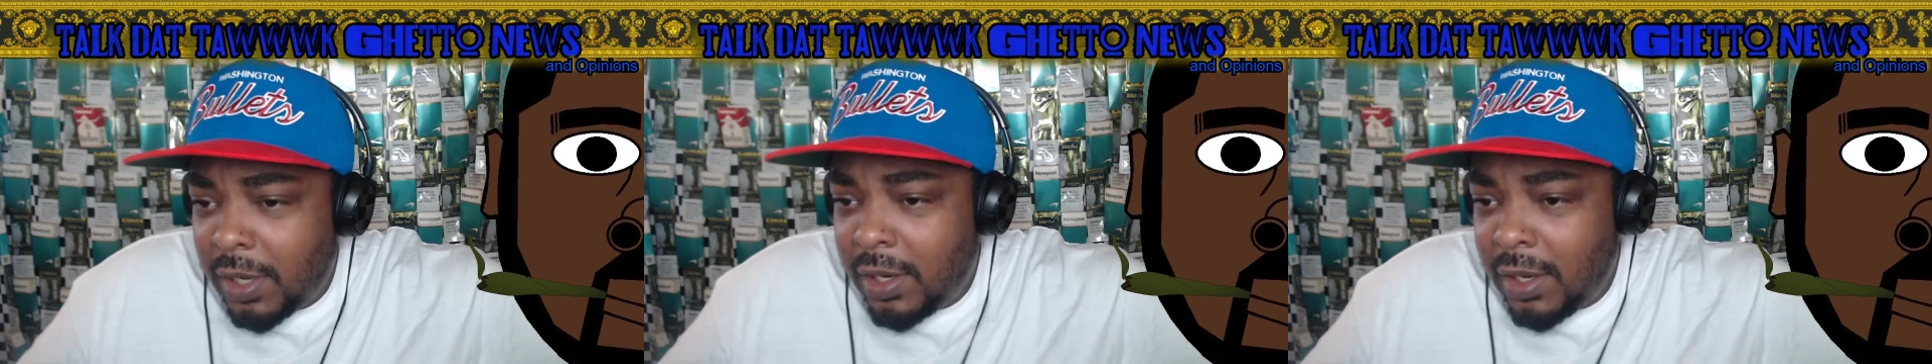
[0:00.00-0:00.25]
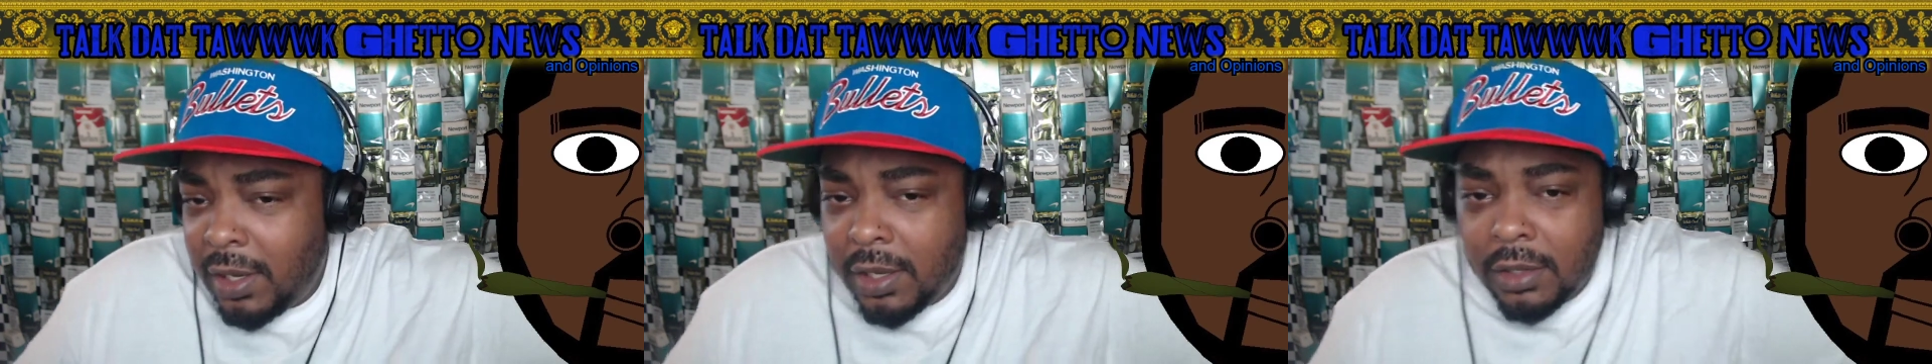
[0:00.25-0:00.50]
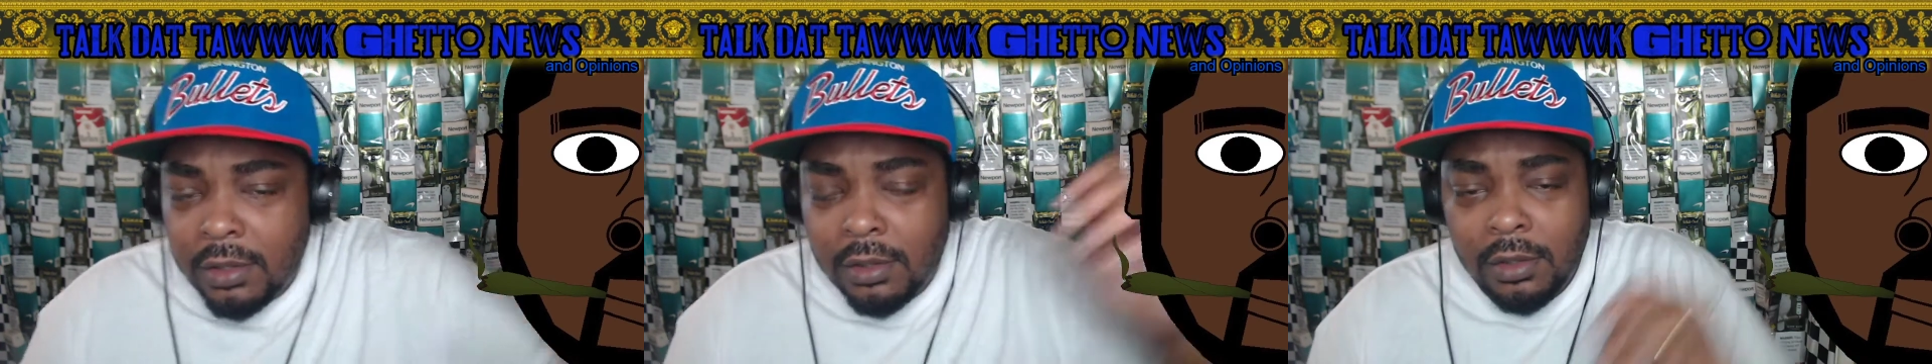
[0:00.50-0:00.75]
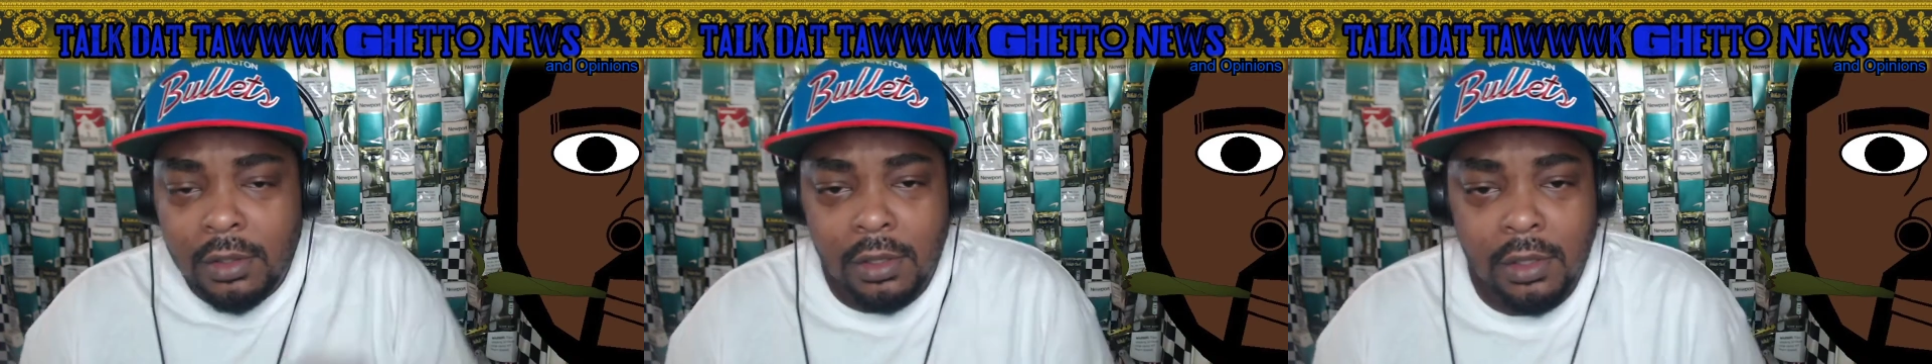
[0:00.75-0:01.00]
did.
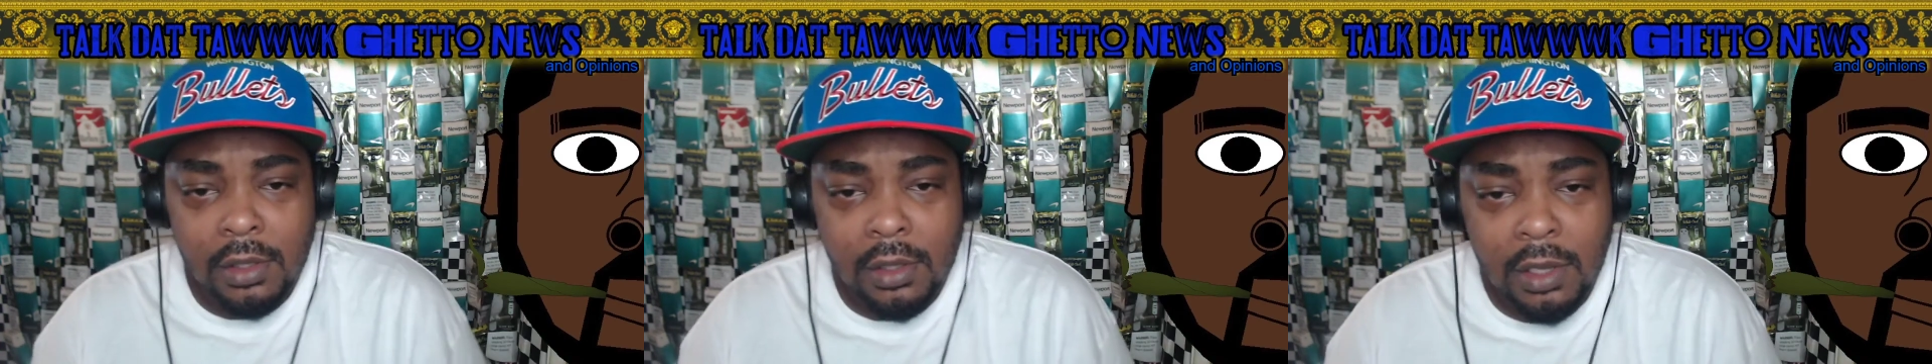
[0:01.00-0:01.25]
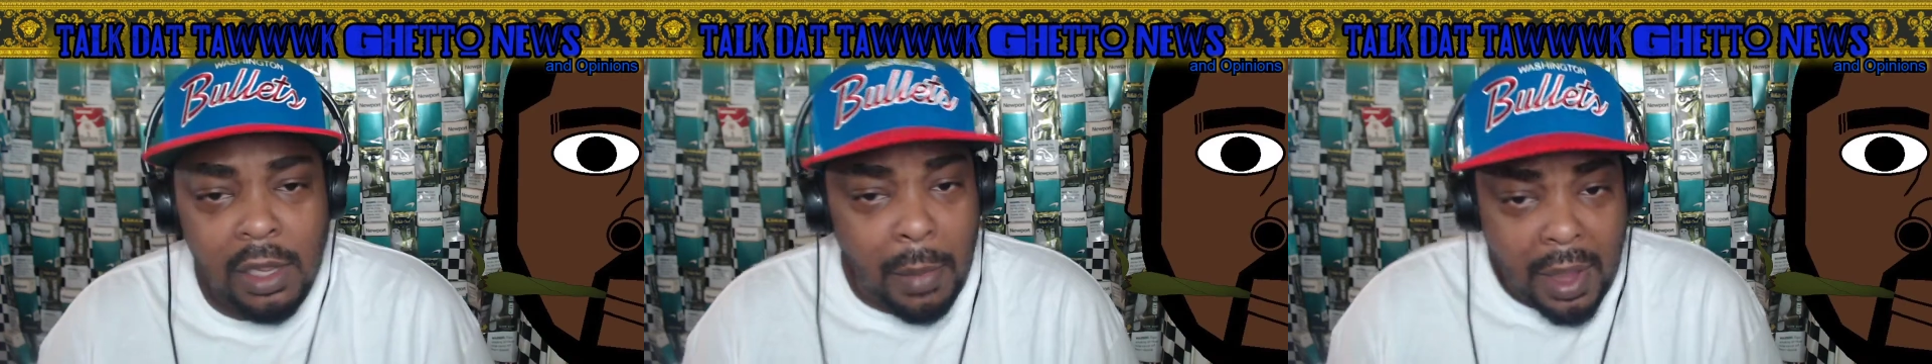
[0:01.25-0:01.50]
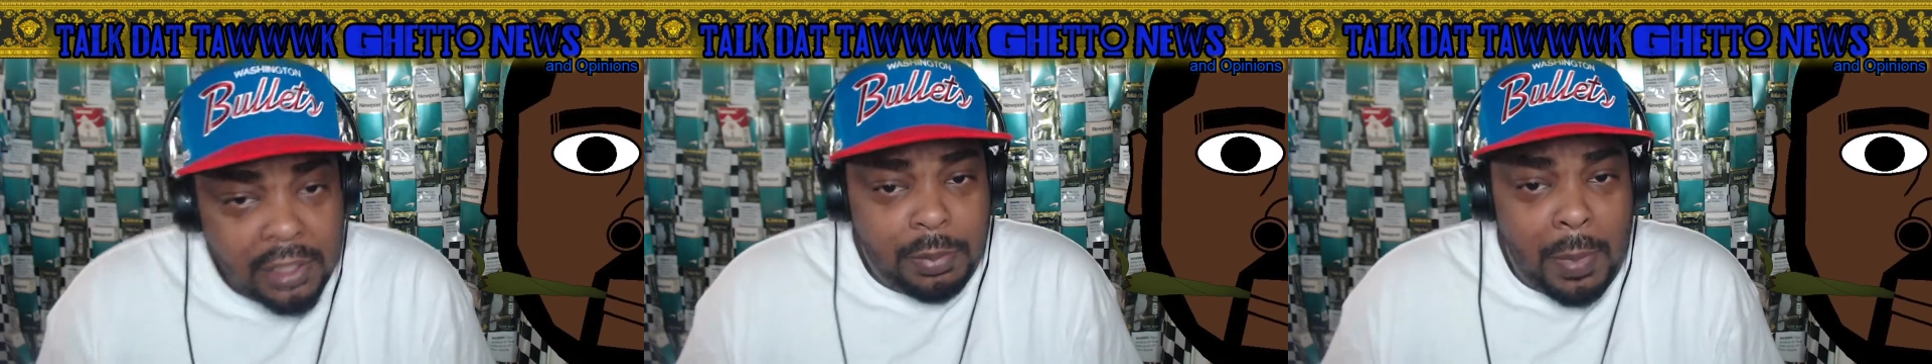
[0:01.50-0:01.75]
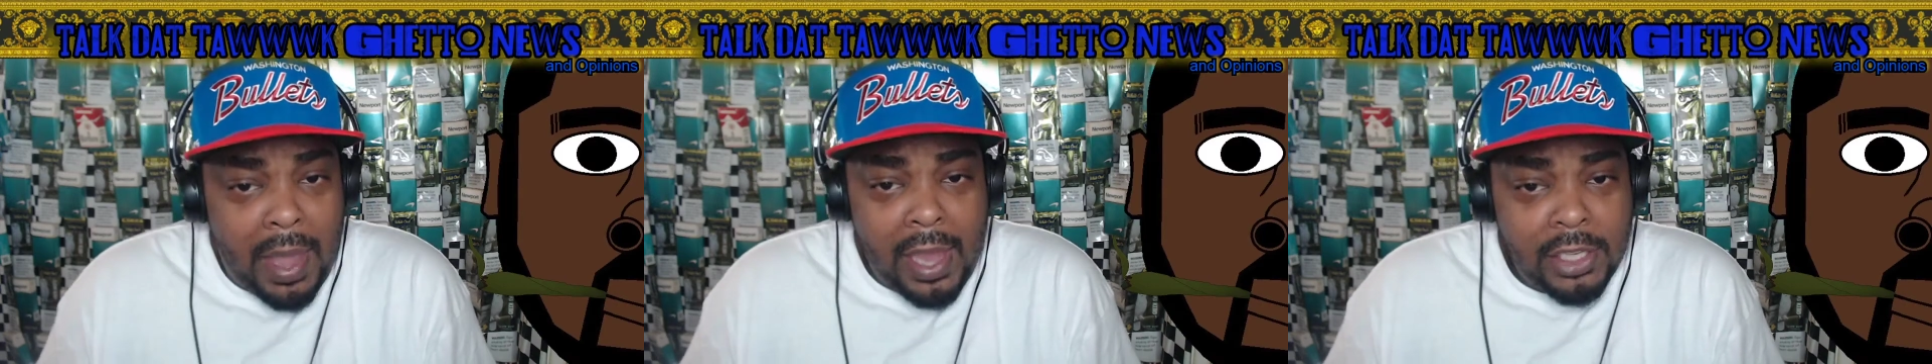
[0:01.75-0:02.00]
He might have
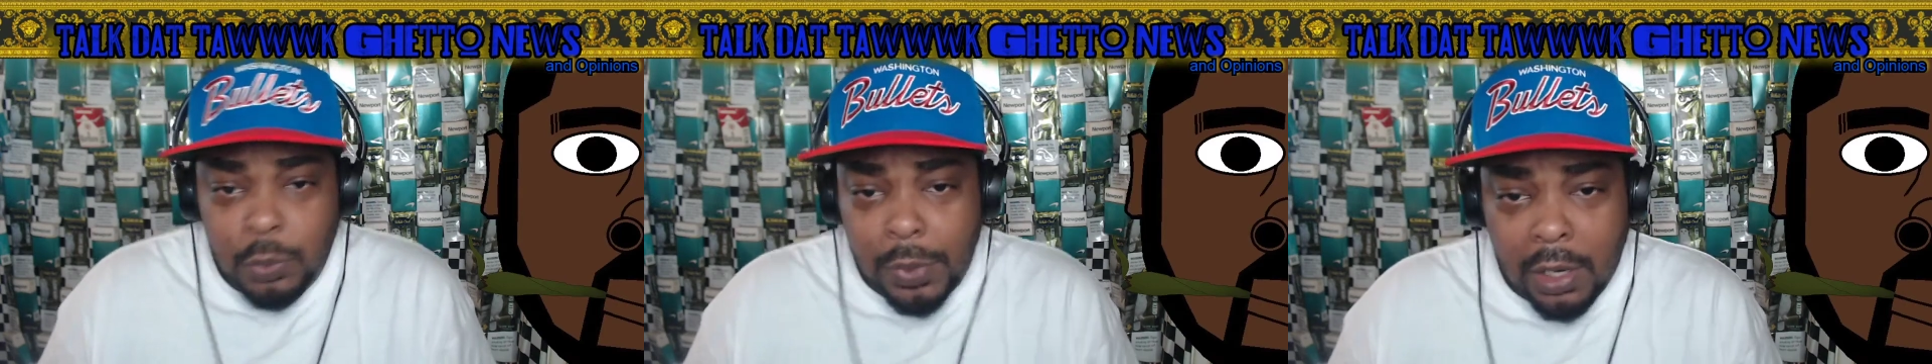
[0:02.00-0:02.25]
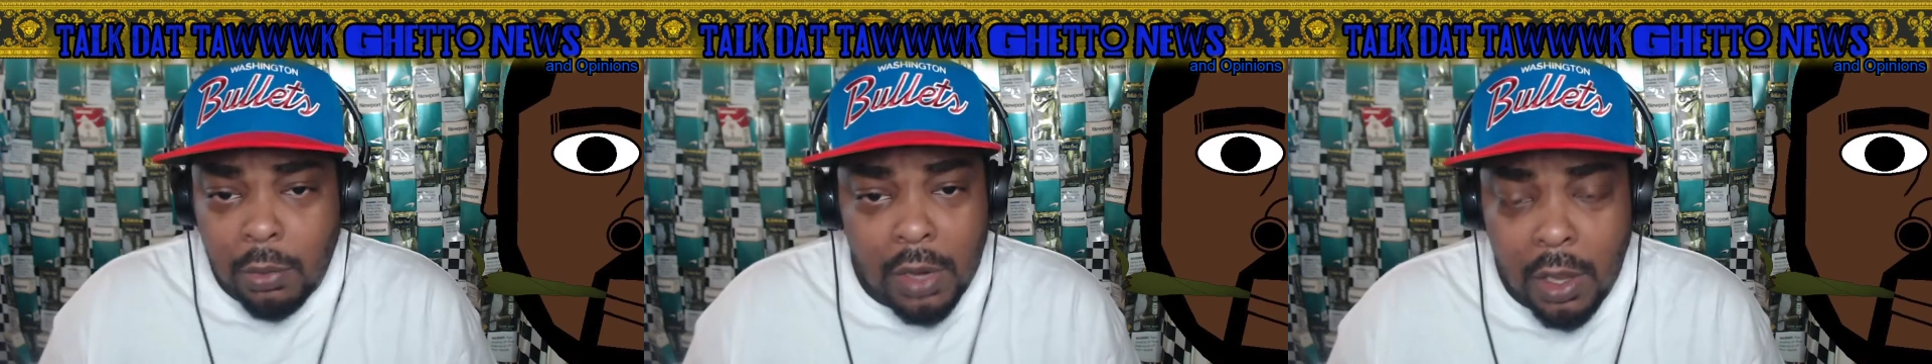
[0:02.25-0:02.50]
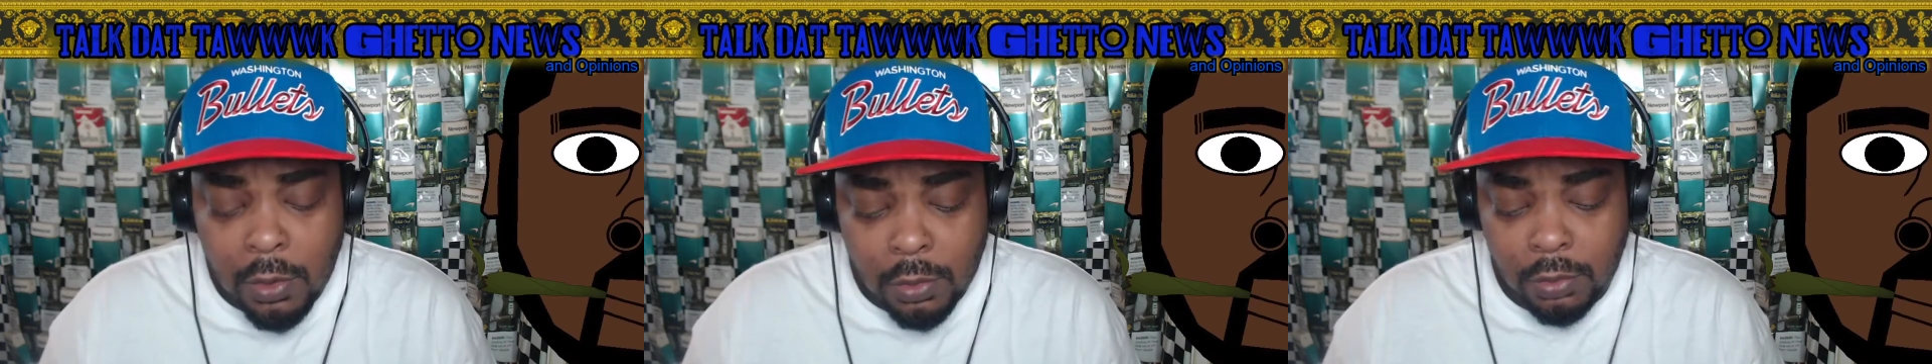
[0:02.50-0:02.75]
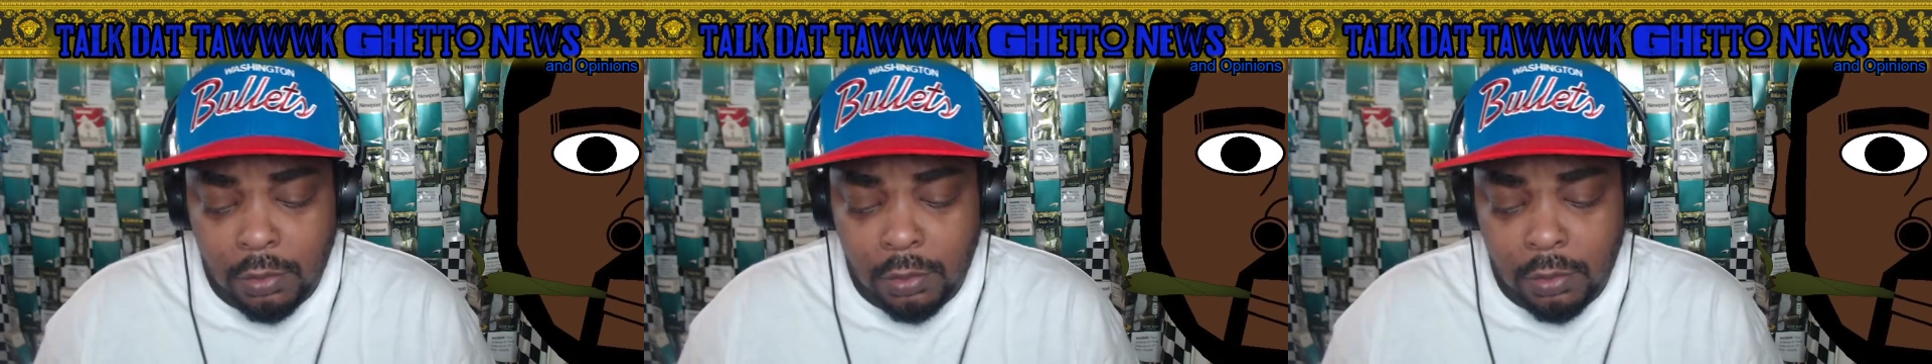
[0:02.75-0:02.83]
smashed. We don't know.